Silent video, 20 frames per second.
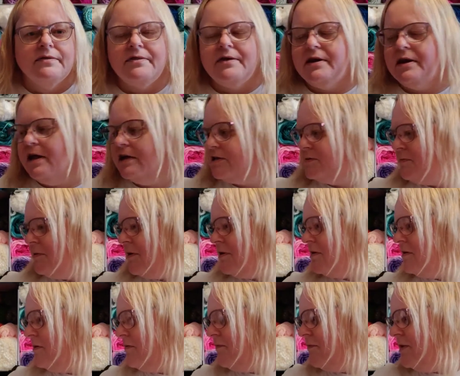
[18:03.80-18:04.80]
the next
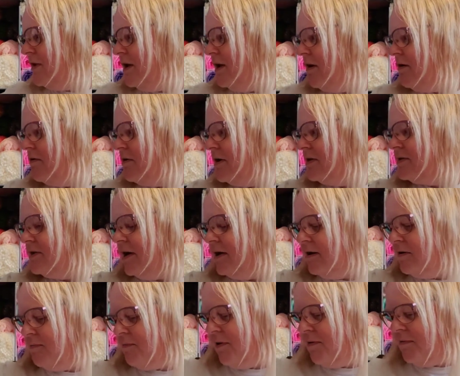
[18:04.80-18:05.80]
part of the video, because I
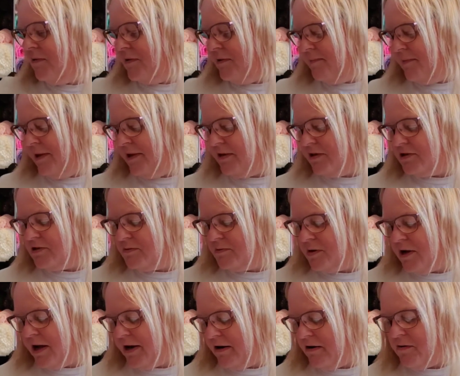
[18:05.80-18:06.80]
want to make this
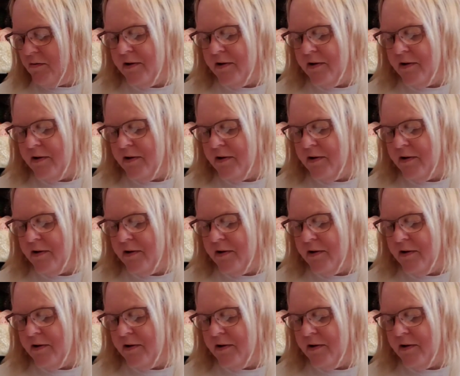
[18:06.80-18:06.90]
kind of